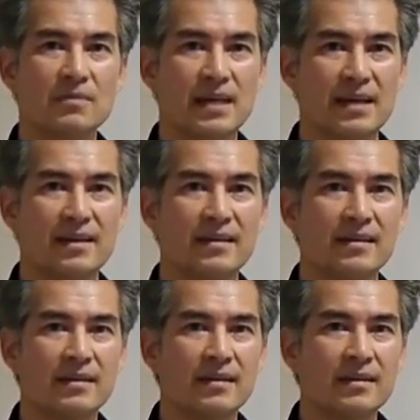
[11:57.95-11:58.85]
to mean?
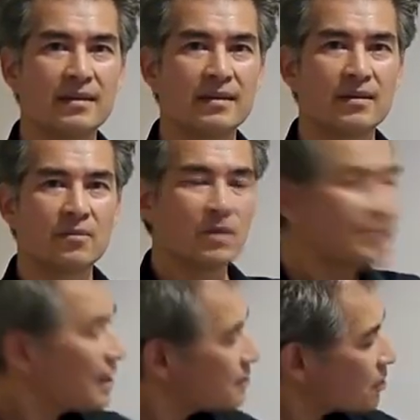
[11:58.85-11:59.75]
We
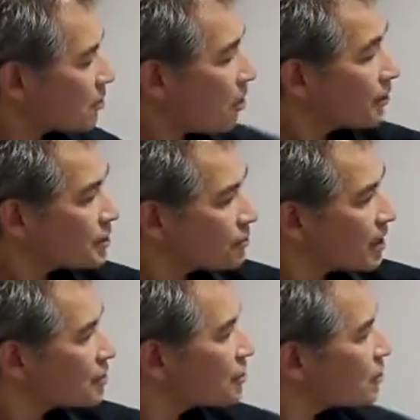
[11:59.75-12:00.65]
may have drawn all the
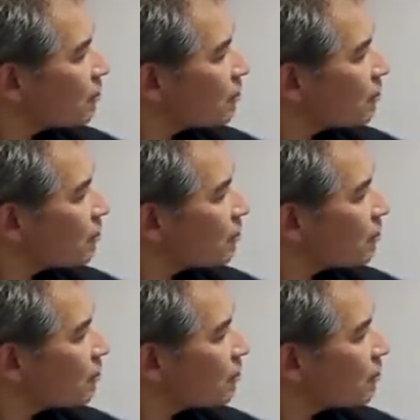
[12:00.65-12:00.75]
structures